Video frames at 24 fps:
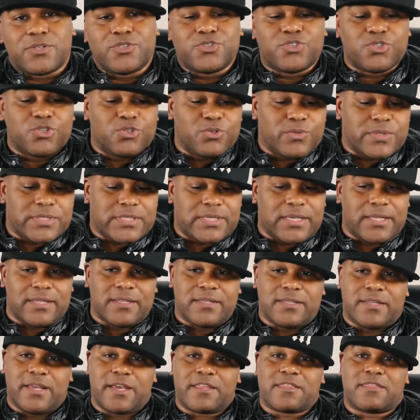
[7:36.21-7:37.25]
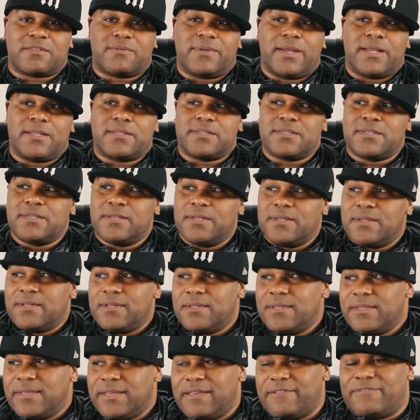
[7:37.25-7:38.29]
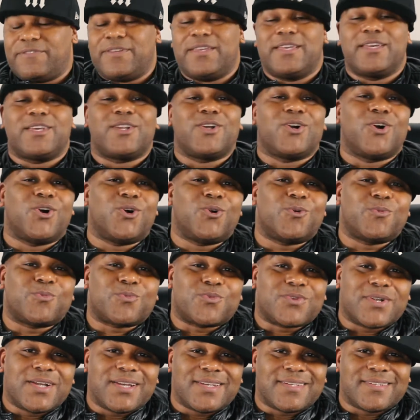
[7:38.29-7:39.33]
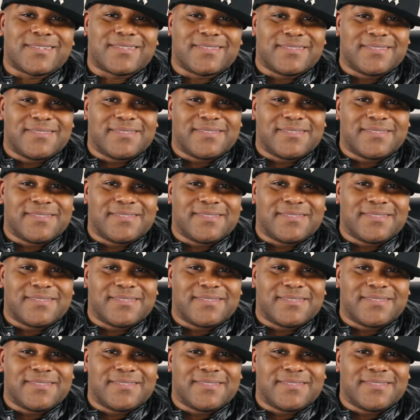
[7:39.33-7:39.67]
Dude was getting death threats if he hit a home run.